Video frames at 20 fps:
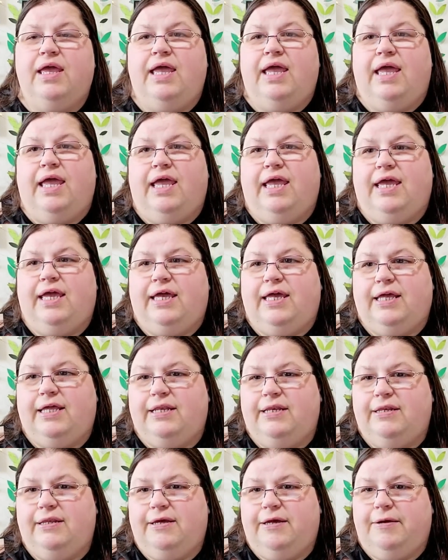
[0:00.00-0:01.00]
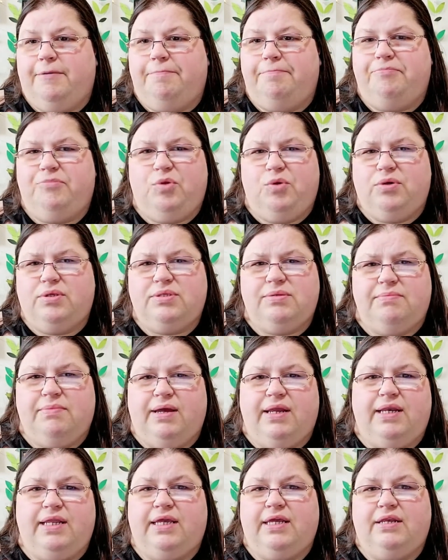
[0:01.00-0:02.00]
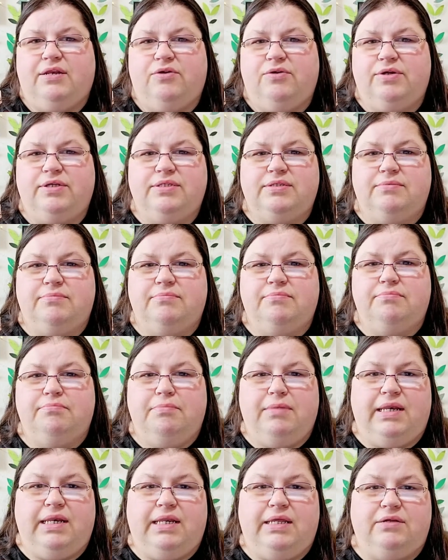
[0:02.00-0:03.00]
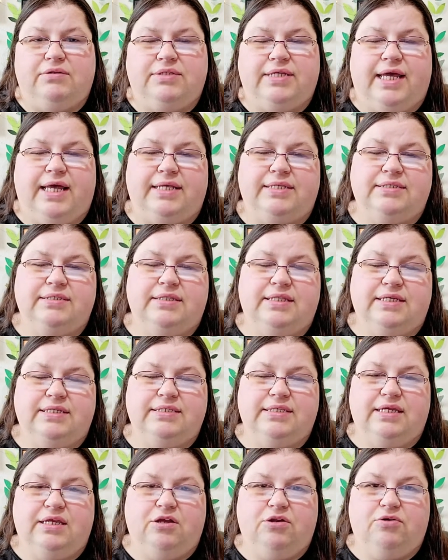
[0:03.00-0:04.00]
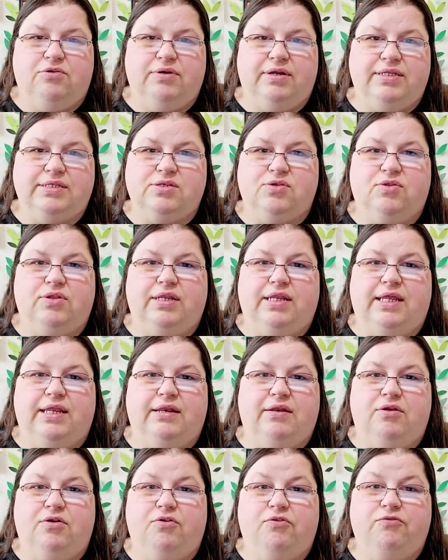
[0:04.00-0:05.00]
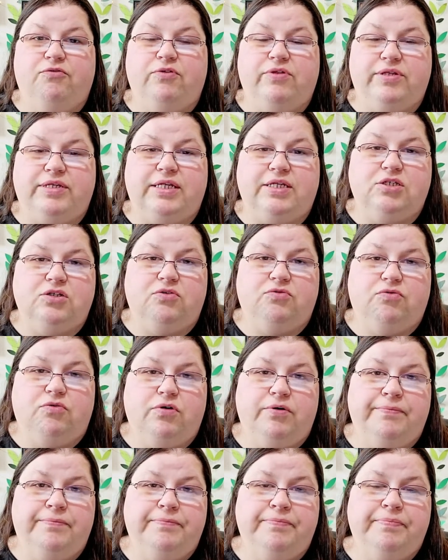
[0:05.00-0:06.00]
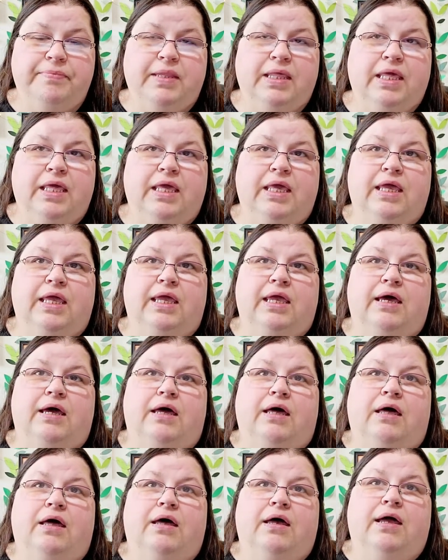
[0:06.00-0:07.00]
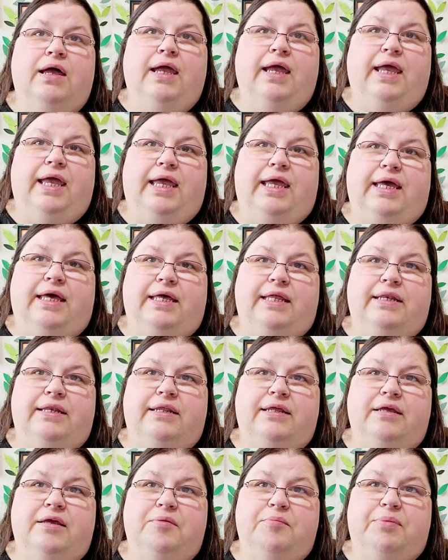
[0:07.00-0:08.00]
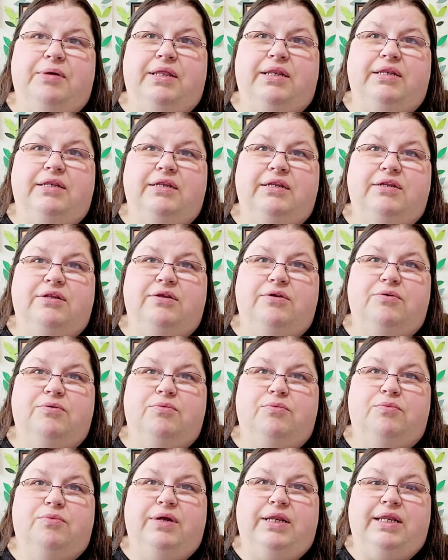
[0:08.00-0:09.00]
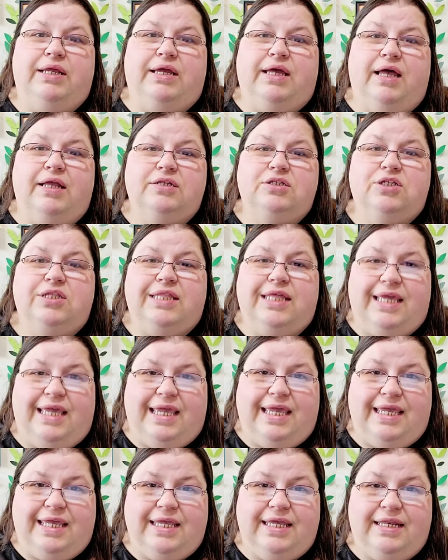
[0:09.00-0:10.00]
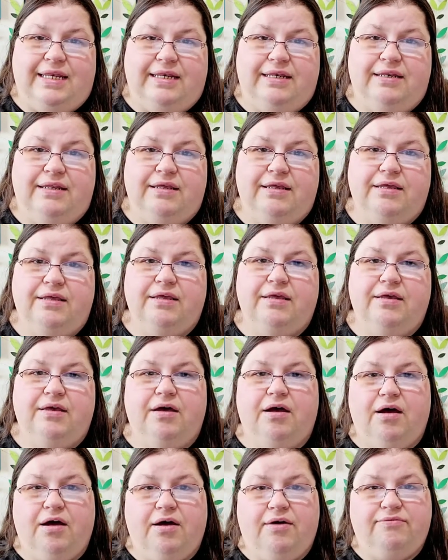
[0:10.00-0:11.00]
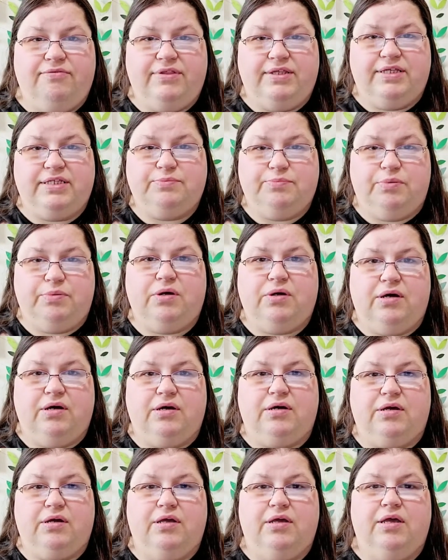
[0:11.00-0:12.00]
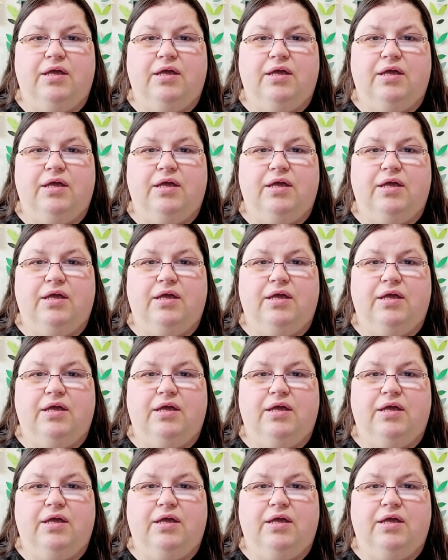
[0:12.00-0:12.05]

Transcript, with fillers: And um, doing some mining and doing some menial tasks, things that you don't necessarily need your full attention for. And, but when it got to the end of this book,